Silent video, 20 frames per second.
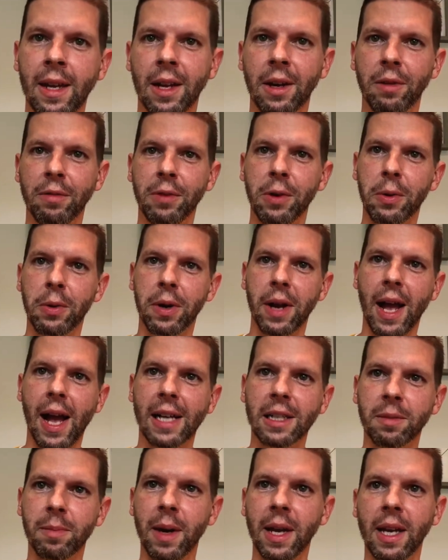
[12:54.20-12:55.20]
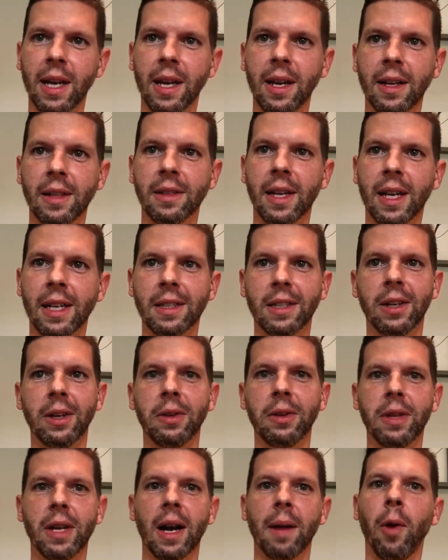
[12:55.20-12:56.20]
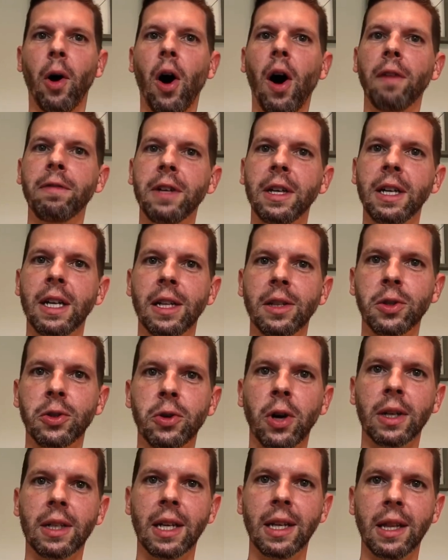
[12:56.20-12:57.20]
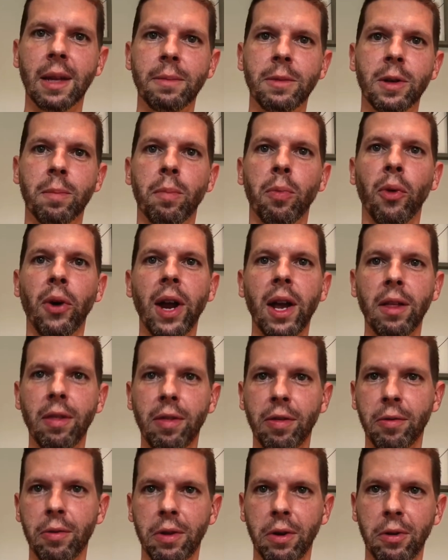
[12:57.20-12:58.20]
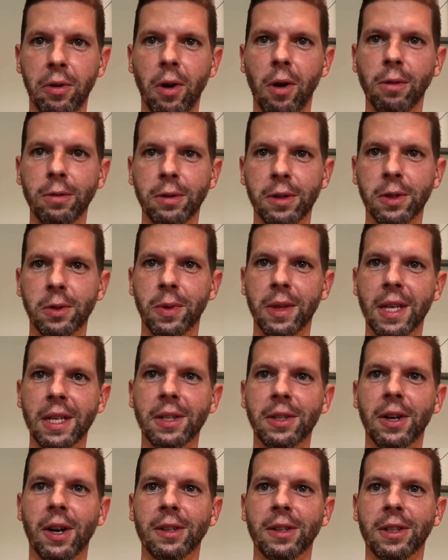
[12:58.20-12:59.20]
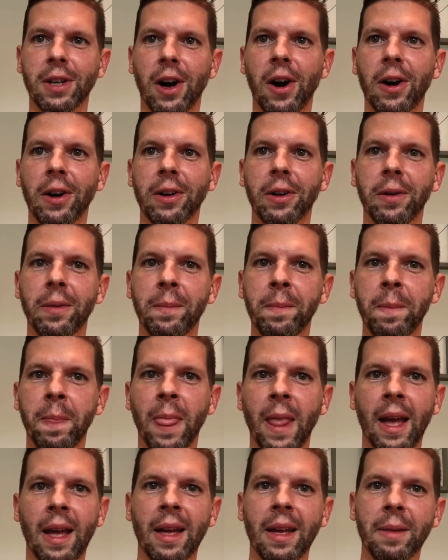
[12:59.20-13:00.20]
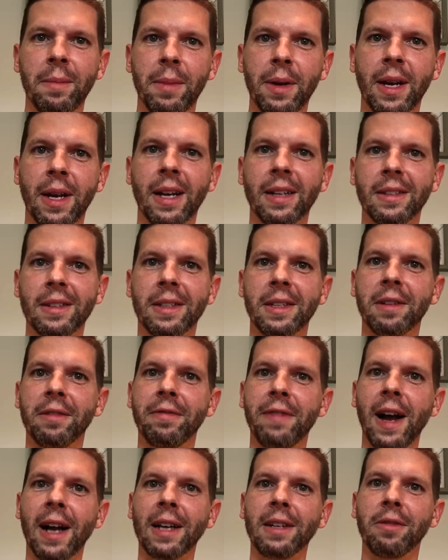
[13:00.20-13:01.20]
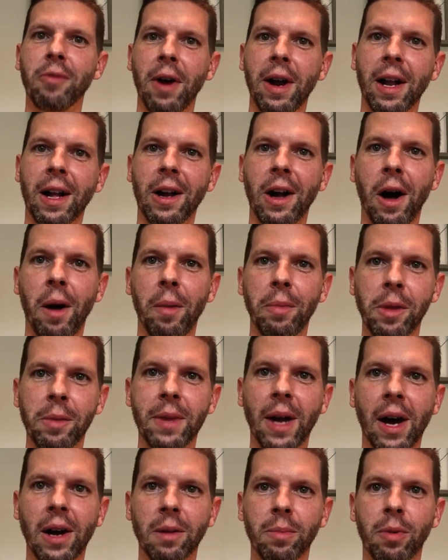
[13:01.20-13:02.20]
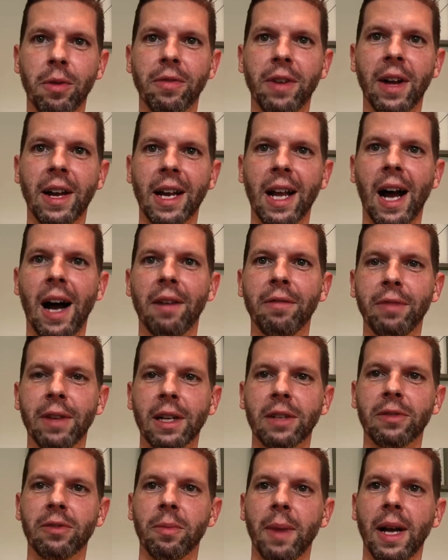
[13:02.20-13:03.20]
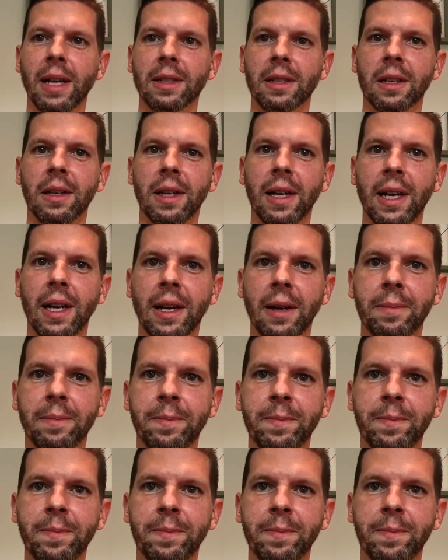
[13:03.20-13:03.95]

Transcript: Now, if you were to ask my kids, they could tell you that I'm often instructing them to breathe through their noses when they start to argue because it's an effective way to calm them down and prevent conflicts from escalating.